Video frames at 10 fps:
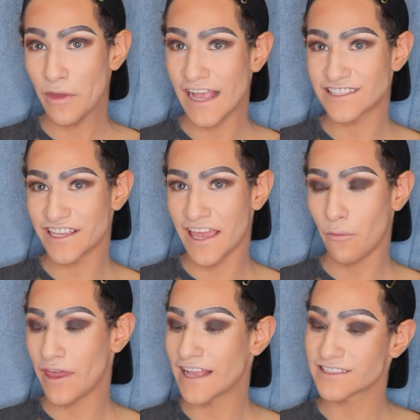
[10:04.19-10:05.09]
We ain't done
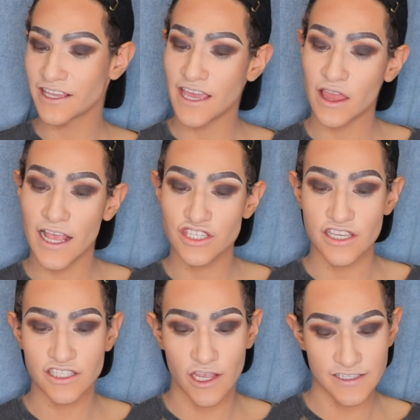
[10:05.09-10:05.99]
yet. We ain't done yet. Let's
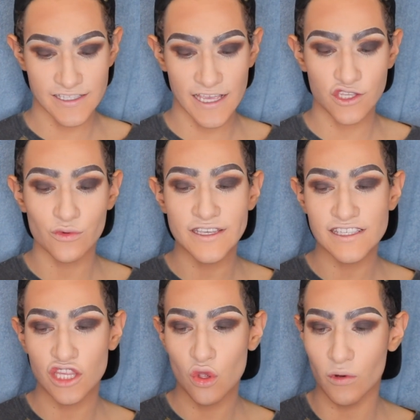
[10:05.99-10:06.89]
just continue
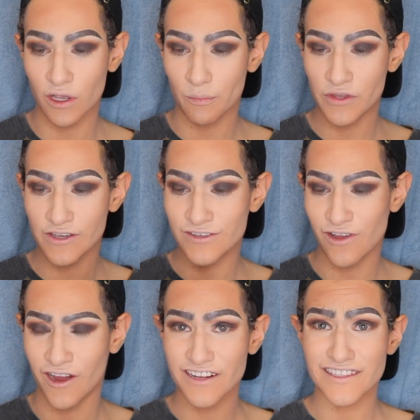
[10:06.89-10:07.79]
this look because
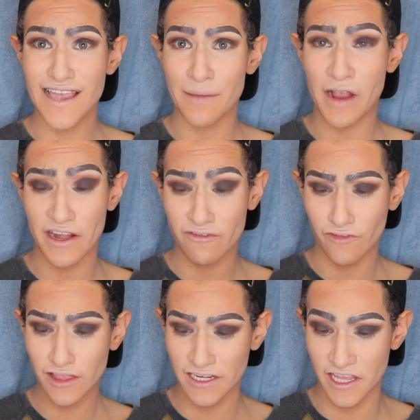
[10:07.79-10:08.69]
honestly, I'm kind of
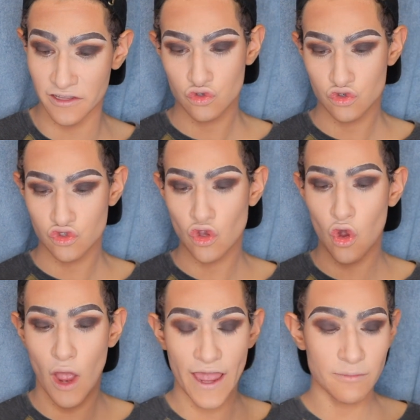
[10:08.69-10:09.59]
feeling it.
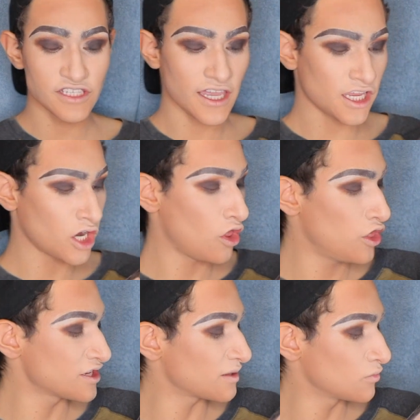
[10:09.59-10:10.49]
So I'm taking
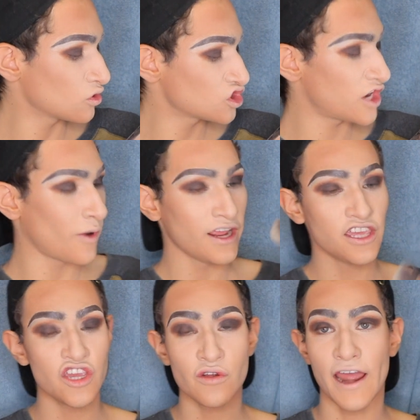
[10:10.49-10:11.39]
this middle shade right
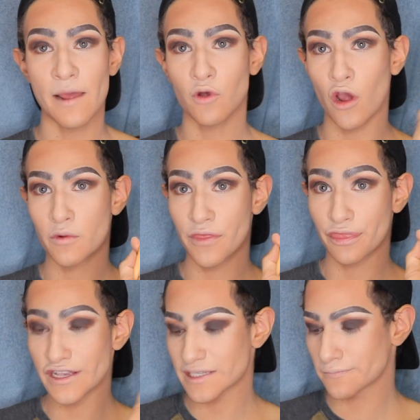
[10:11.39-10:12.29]
here and I'm going
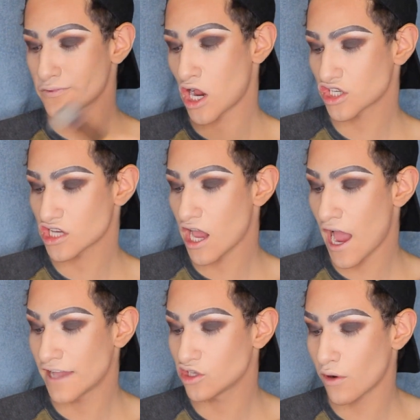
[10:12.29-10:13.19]
with this brush.
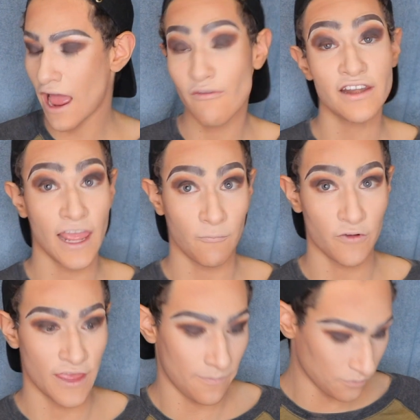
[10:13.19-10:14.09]
I don't have a name
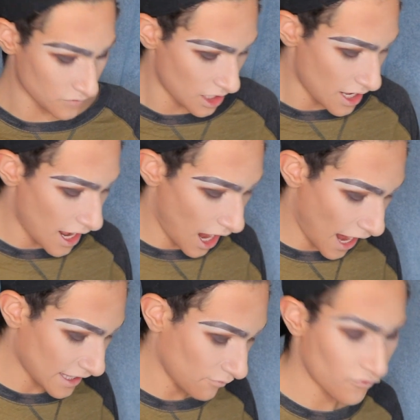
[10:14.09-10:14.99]
for them.
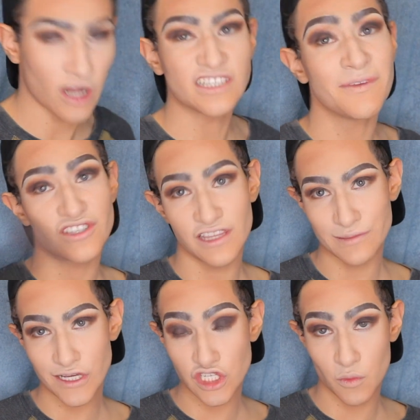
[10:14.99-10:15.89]
I forgot to mention
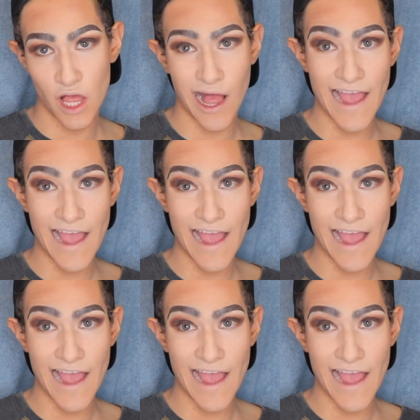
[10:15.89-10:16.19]
this brush as well.